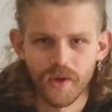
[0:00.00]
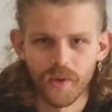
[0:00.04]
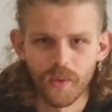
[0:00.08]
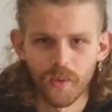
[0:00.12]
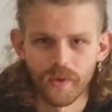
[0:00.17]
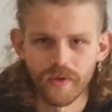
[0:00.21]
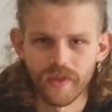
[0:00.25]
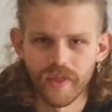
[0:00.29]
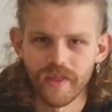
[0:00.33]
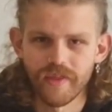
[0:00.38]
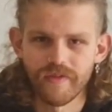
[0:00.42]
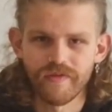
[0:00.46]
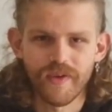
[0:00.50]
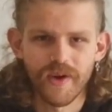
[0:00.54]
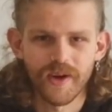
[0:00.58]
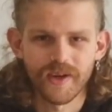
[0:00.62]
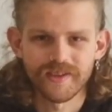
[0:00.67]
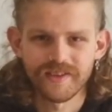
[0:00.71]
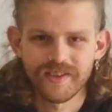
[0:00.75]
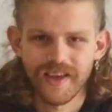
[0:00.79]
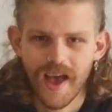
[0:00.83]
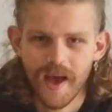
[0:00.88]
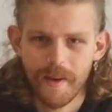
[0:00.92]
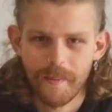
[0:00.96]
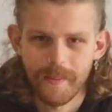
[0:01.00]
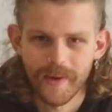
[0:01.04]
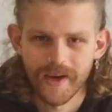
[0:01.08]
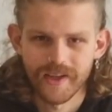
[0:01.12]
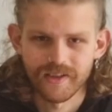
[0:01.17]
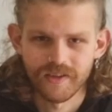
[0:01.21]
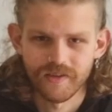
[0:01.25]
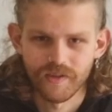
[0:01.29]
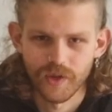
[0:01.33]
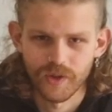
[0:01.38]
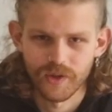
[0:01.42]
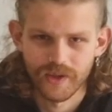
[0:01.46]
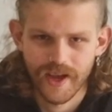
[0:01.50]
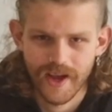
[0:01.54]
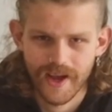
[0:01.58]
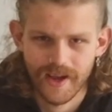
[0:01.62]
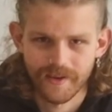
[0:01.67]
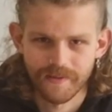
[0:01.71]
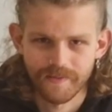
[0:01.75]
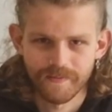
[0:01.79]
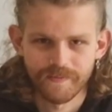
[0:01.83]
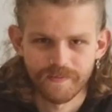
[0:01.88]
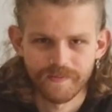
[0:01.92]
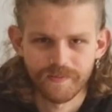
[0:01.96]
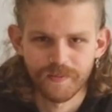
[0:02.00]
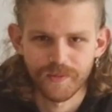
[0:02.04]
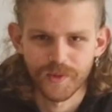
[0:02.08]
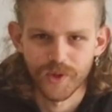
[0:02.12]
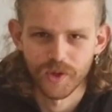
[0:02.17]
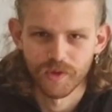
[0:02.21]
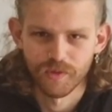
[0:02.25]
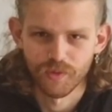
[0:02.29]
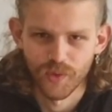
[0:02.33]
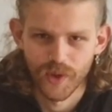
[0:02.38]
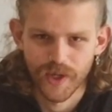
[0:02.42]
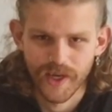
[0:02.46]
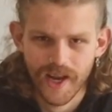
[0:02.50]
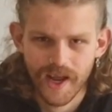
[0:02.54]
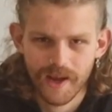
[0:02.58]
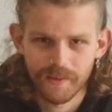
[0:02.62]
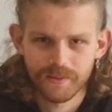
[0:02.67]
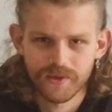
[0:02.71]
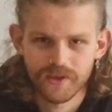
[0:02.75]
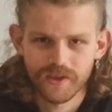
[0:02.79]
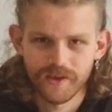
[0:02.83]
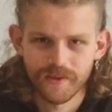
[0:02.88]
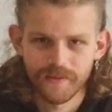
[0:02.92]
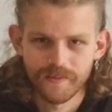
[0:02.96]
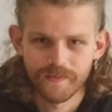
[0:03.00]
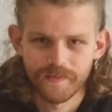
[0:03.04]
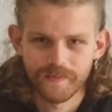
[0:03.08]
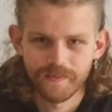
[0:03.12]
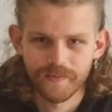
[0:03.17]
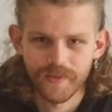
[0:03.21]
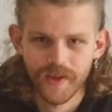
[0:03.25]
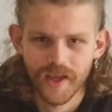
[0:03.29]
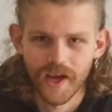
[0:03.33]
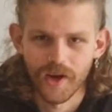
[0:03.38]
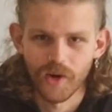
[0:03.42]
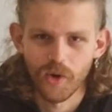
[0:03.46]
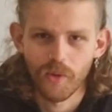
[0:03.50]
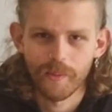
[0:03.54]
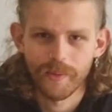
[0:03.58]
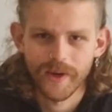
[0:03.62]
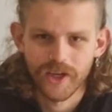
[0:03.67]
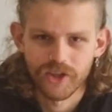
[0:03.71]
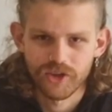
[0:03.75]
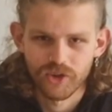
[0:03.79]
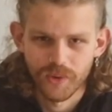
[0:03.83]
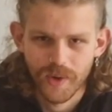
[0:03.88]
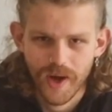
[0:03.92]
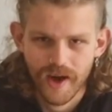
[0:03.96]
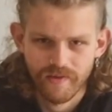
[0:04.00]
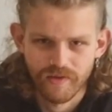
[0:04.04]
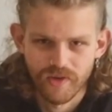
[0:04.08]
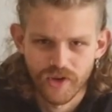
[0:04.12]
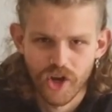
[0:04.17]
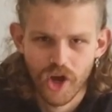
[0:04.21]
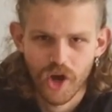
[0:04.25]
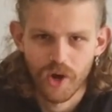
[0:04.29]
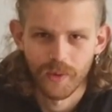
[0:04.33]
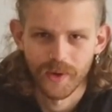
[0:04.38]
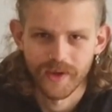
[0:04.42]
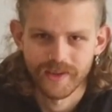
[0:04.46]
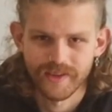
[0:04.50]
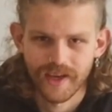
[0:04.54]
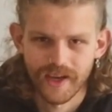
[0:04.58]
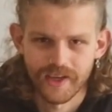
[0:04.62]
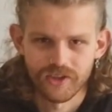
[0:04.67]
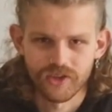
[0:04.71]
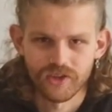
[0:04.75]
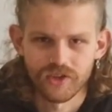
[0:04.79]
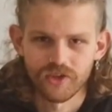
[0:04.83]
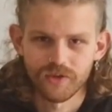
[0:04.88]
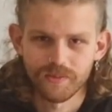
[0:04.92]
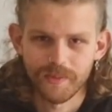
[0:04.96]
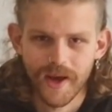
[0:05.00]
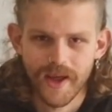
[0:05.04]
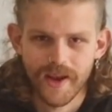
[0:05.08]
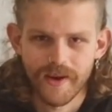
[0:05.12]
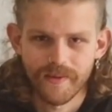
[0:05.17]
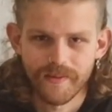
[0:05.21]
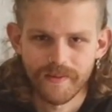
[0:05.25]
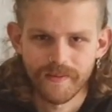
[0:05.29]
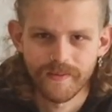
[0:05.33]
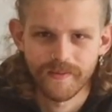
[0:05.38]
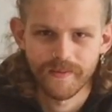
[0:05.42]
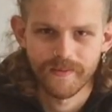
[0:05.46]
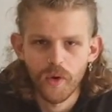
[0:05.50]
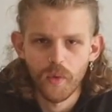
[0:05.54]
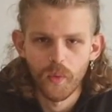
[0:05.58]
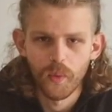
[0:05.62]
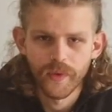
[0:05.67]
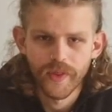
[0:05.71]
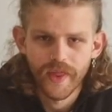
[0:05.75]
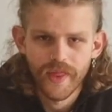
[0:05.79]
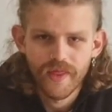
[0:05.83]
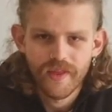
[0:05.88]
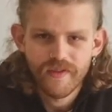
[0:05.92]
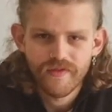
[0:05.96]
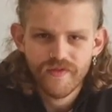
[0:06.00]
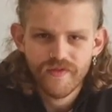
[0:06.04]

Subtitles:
within the first 10 minutes of your day, you've relapsed. And all because you have no attention span. Within the